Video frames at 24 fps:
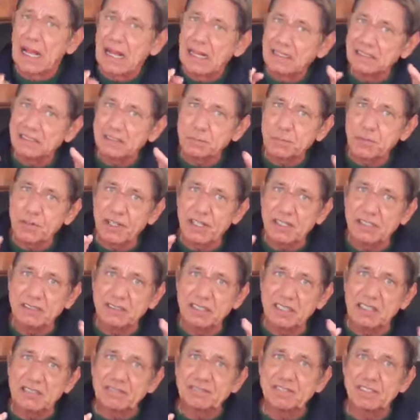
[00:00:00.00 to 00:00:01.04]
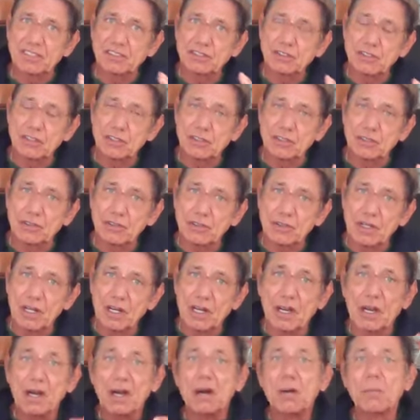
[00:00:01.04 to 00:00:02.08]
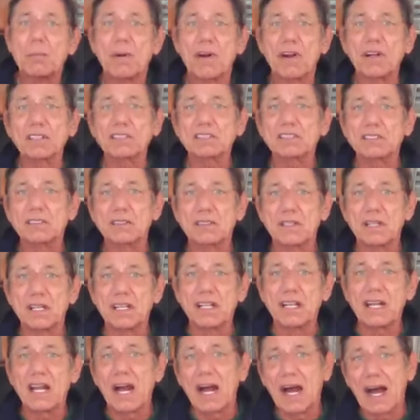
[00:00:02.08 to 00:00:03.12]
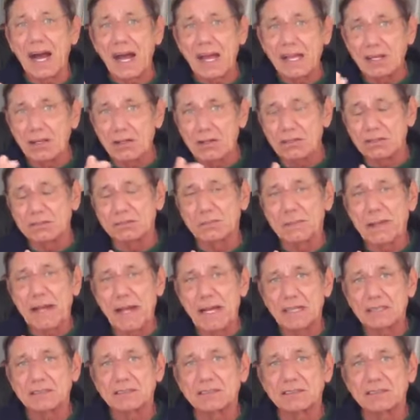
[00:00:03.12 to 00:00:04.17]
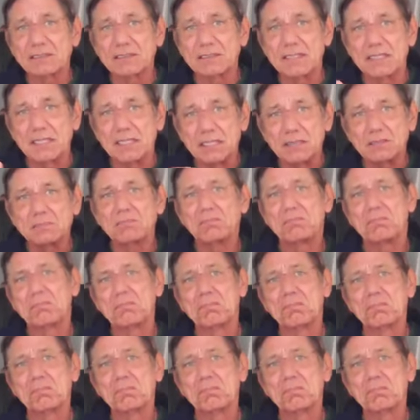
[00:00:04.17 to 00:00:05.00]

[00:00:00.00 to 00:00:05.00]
is pretty tough to do. Personally, I look back to see